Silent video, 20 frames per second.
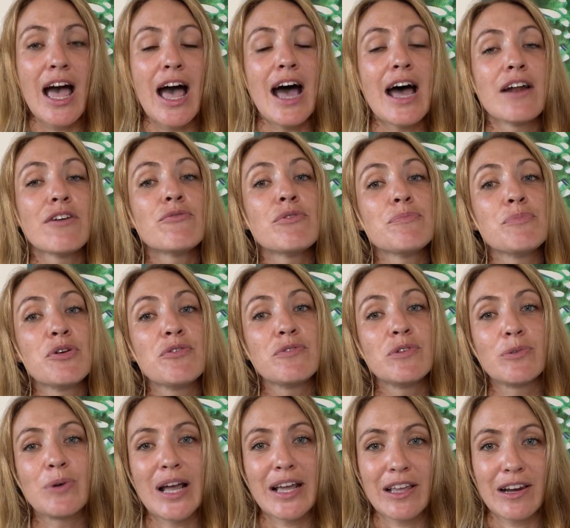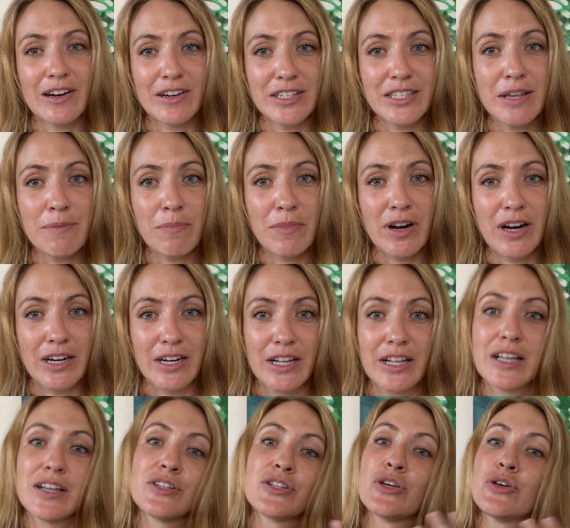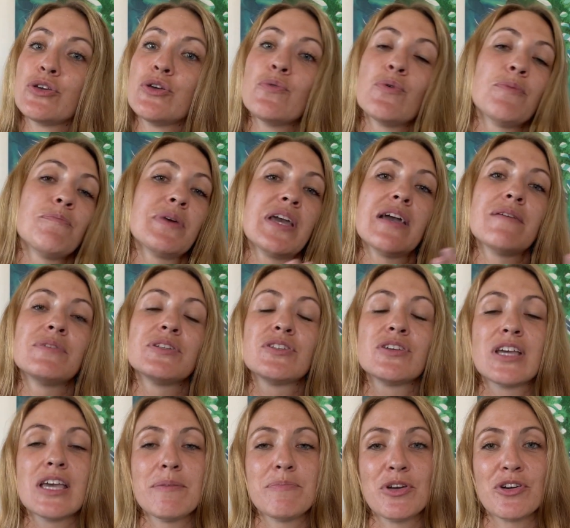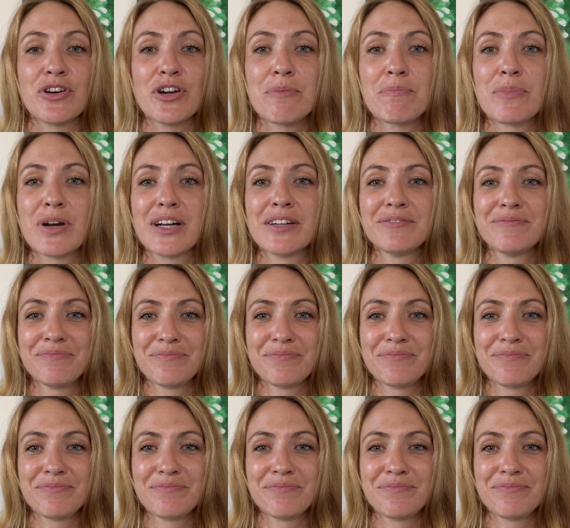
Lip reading: and remove the regular SIM card, so you won't be able to keep your number.